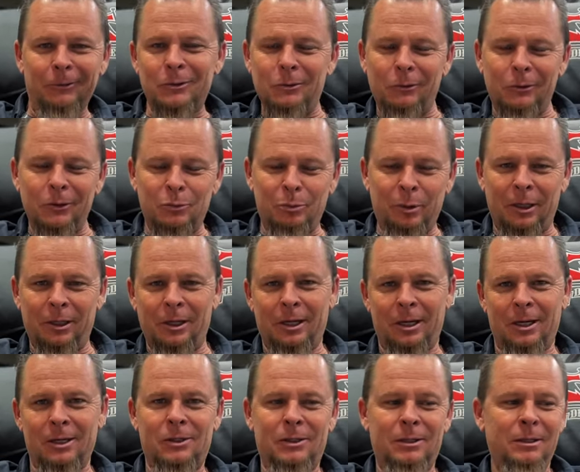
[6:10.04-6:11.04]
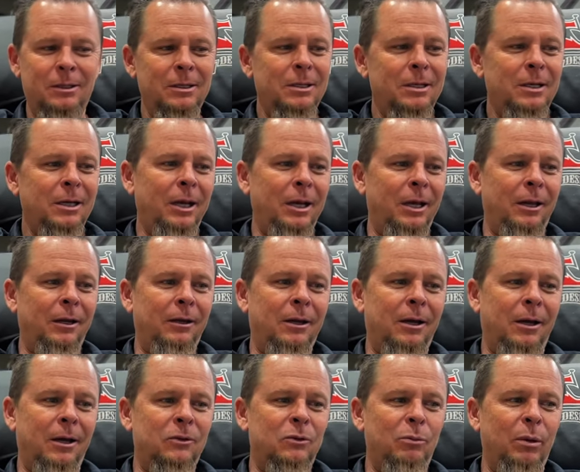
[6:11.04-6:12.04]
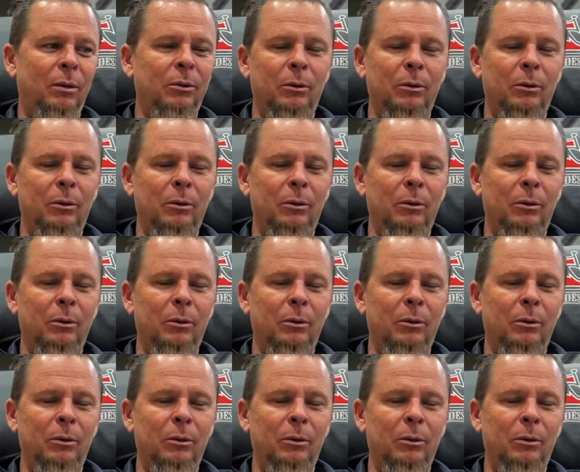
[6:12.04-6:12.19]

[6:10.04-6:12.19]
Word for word: know, so to speak, I guess. And to be